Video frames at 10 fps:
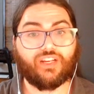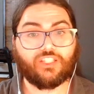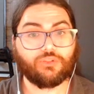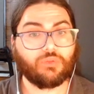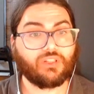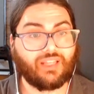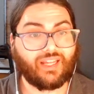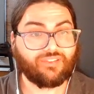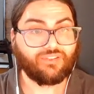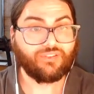algebra
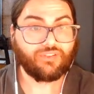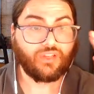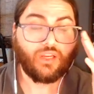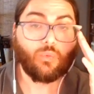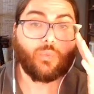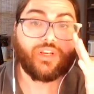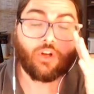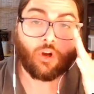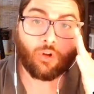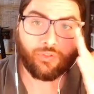classes, we
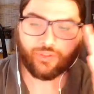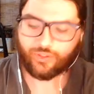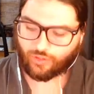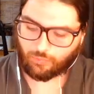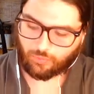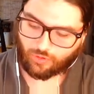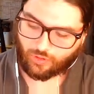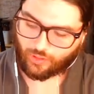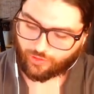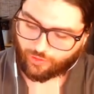called this
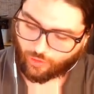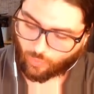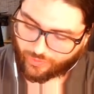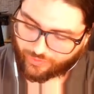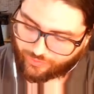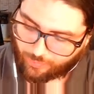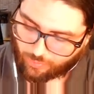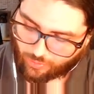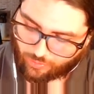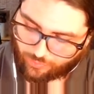number the
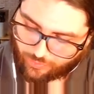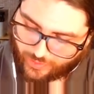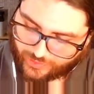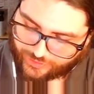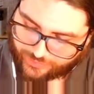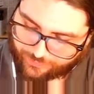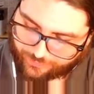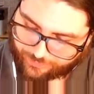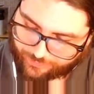reciprocal fraction.